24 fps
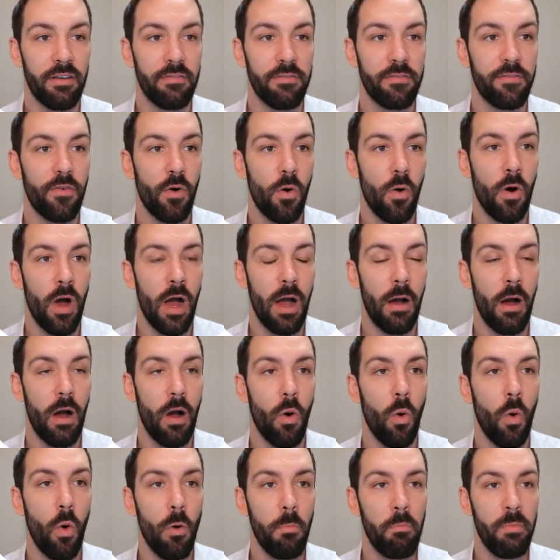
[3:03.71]
and 4 are
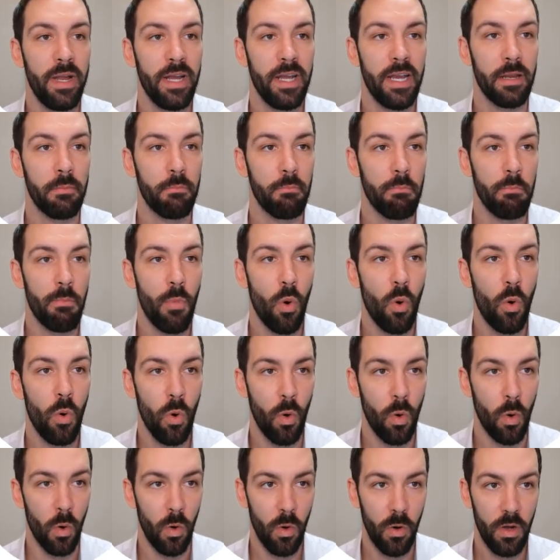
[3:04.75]
all bidding
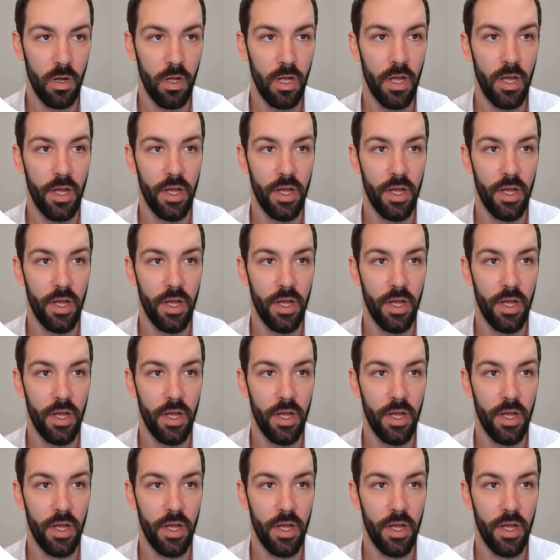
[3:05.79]
more